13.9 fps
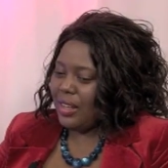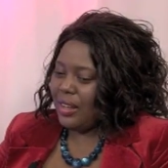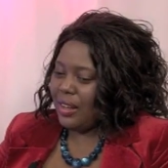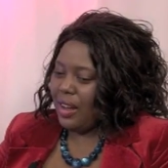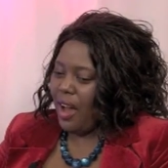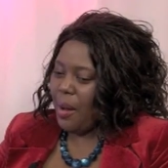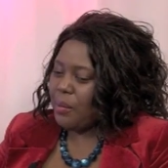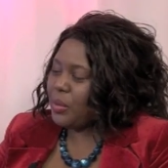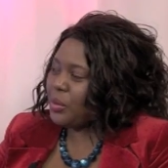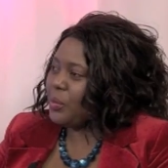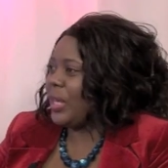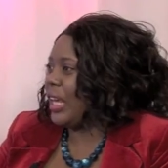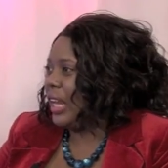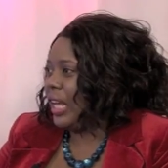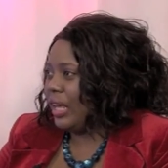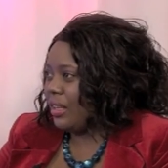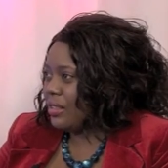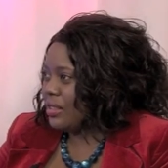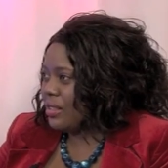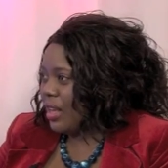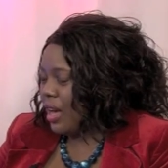humble
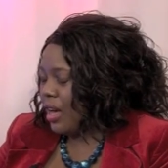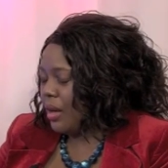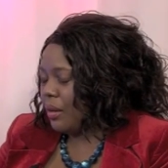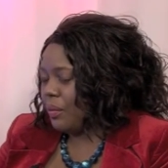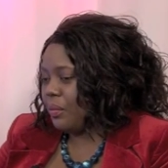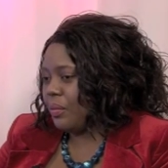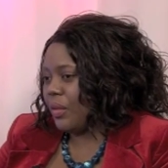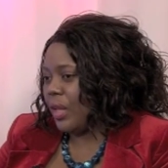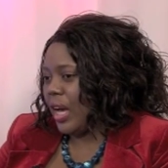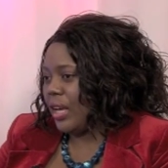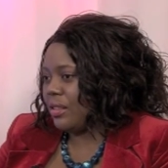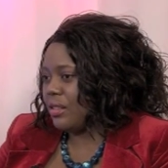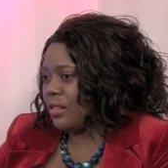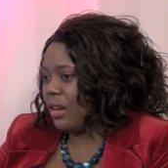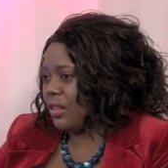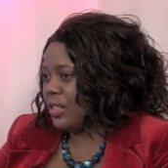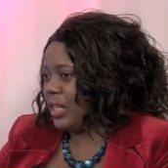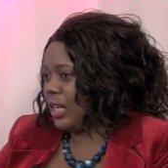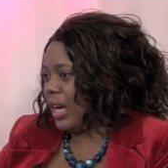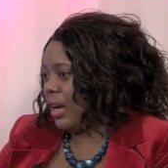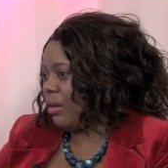beginnings. I
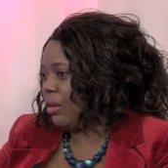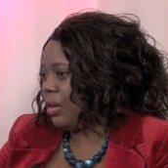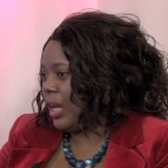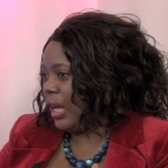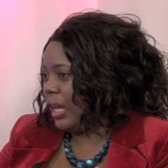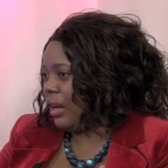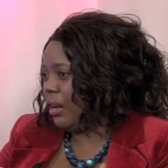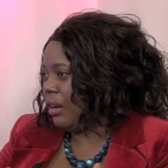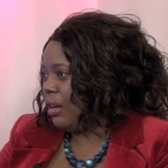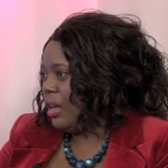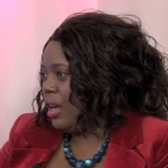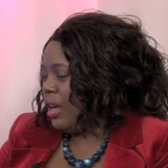started out in